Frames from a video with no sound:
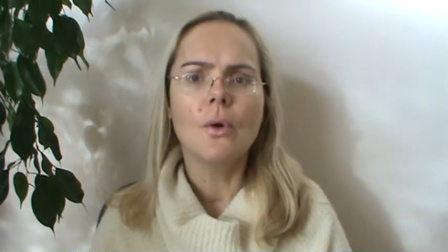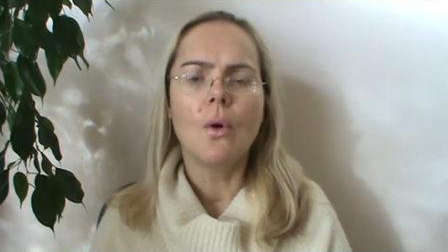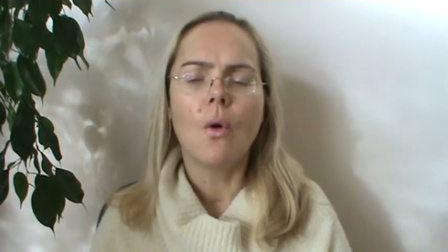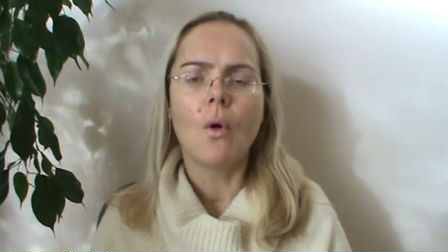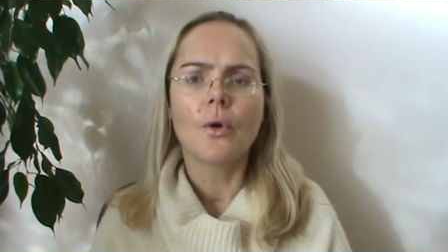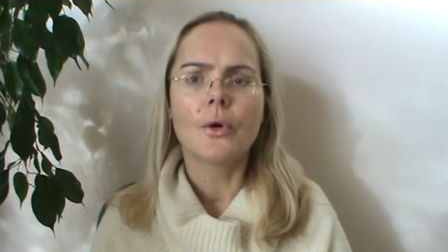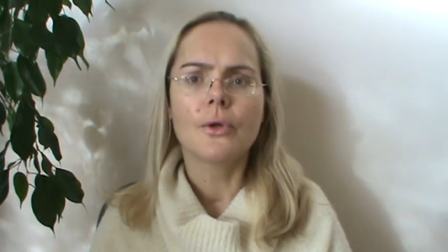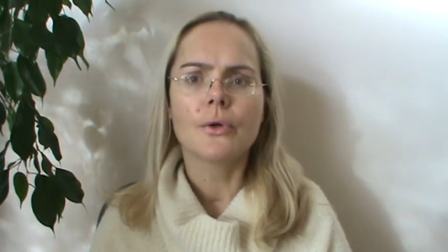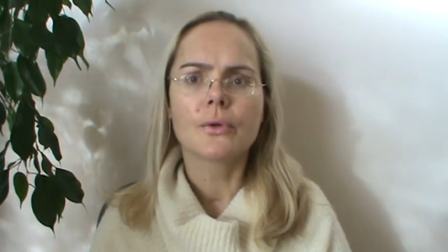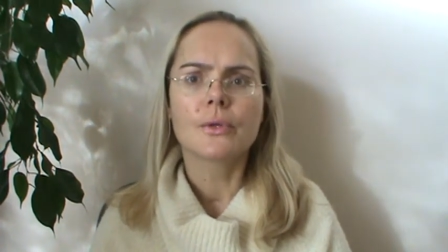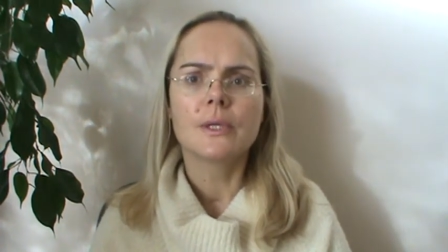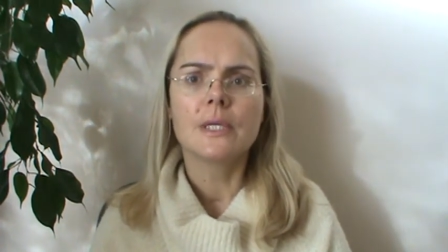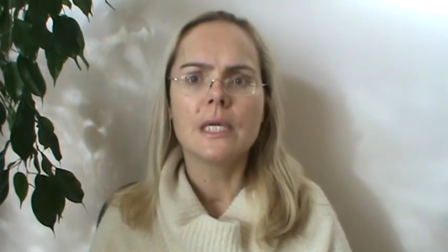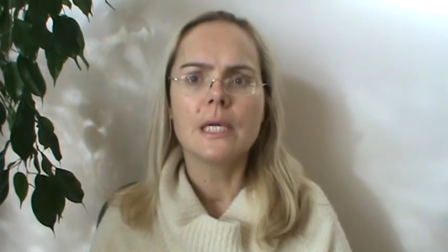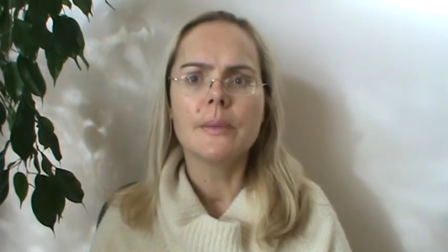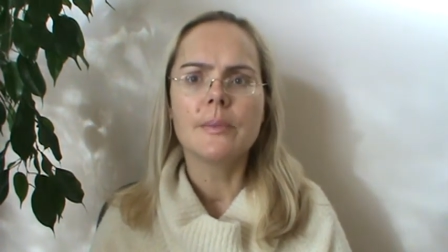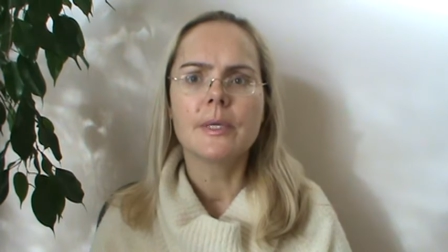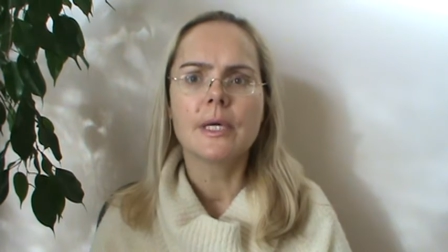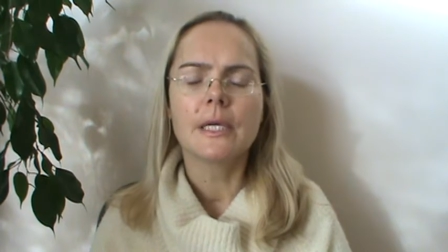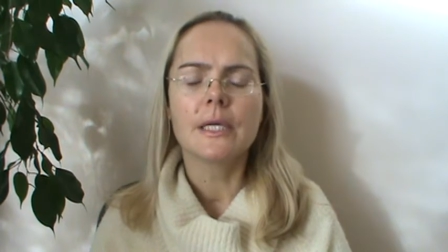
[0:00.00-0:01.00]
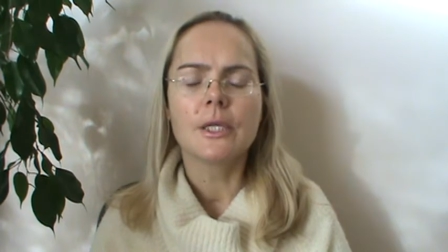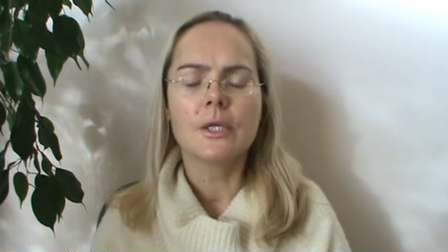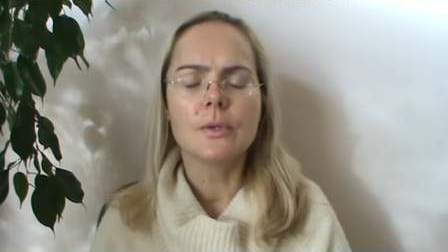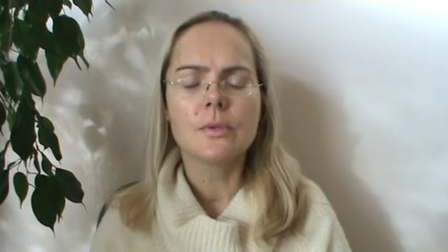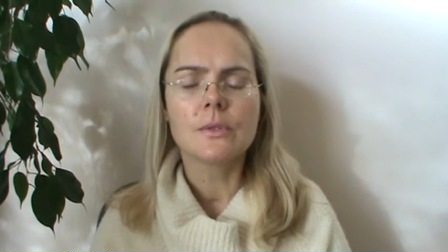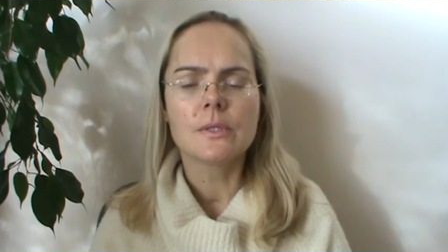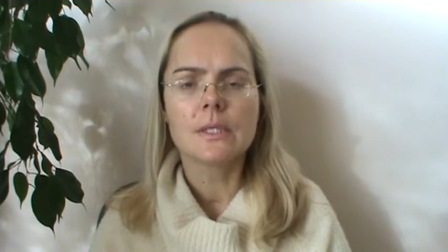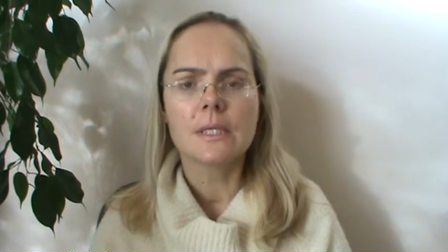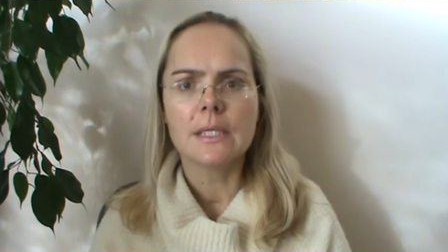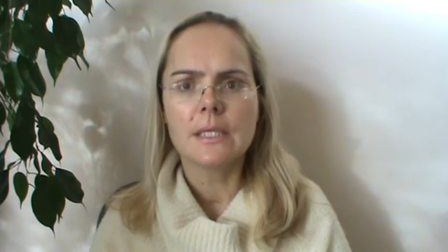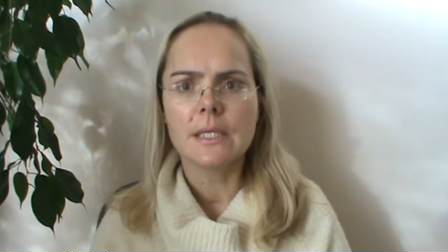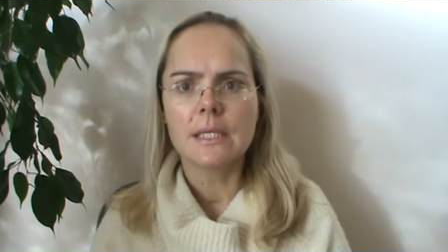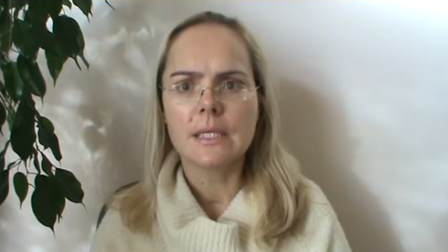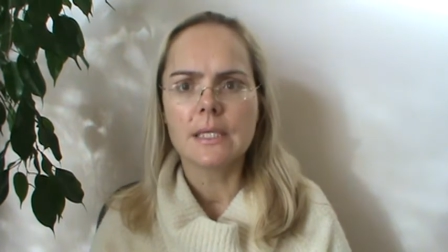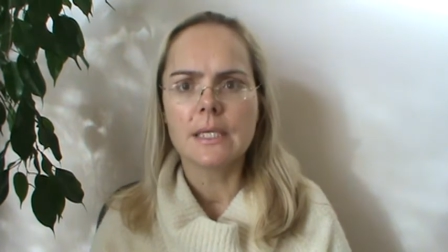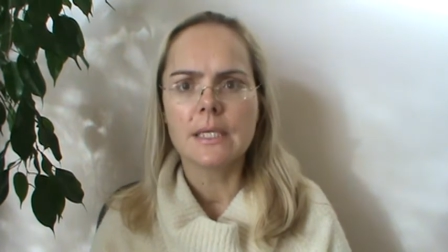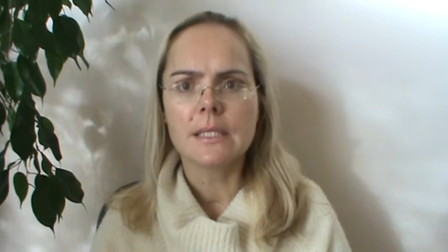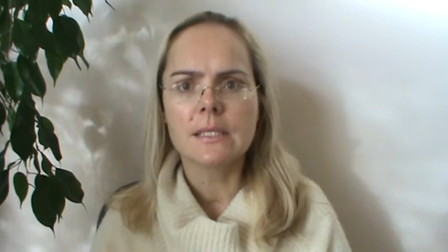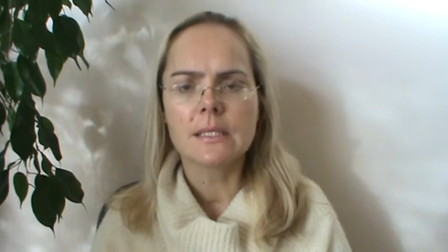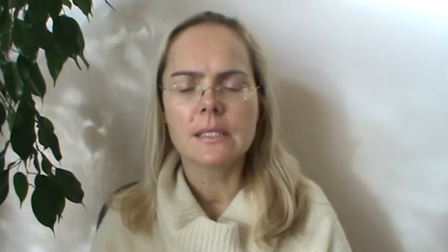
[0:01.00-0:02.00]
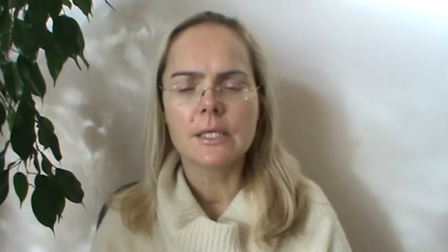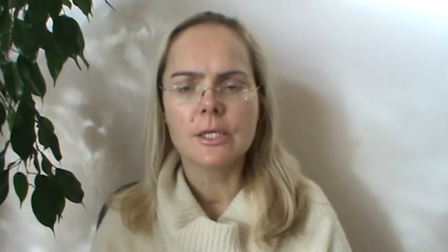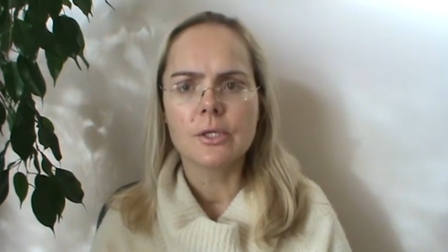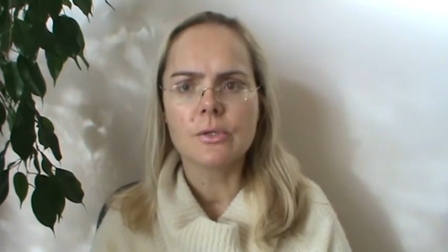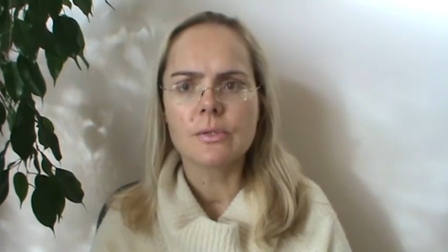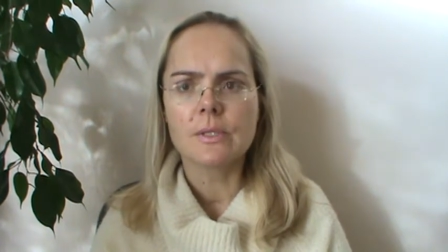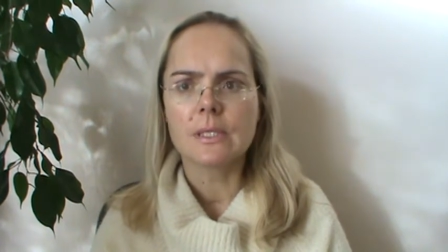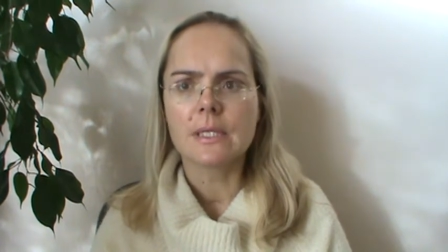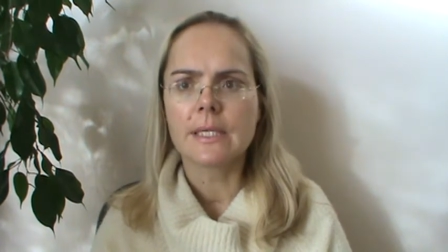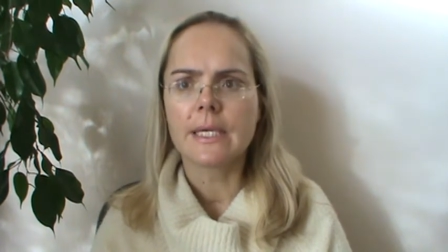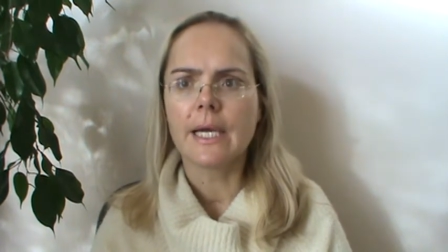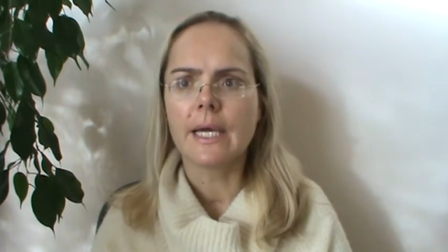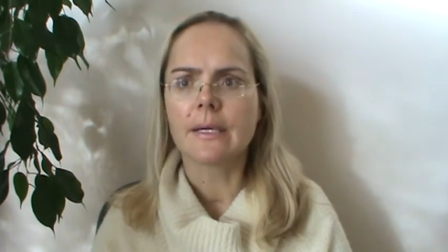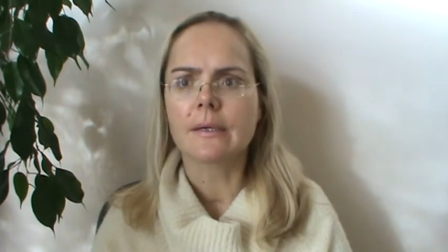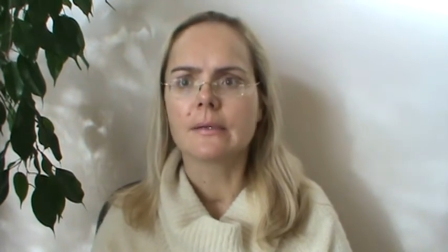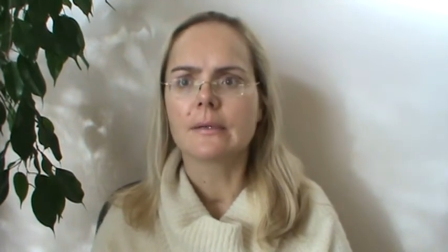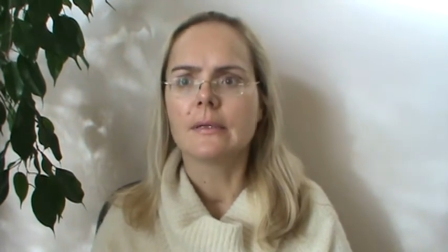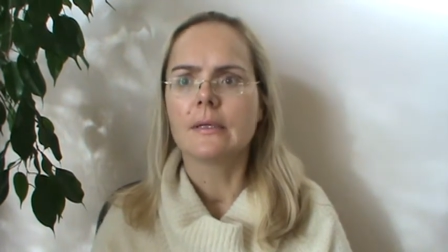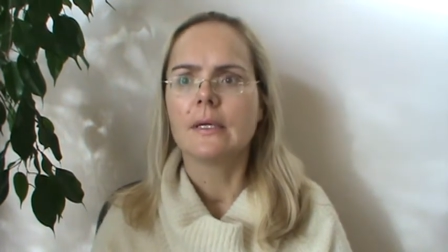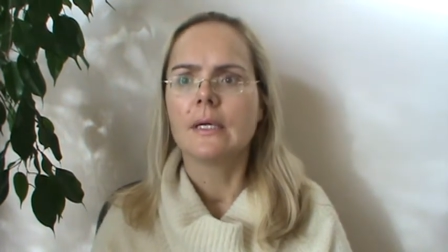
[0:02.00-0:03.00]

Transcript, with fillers: or your team can easily, easily use it again.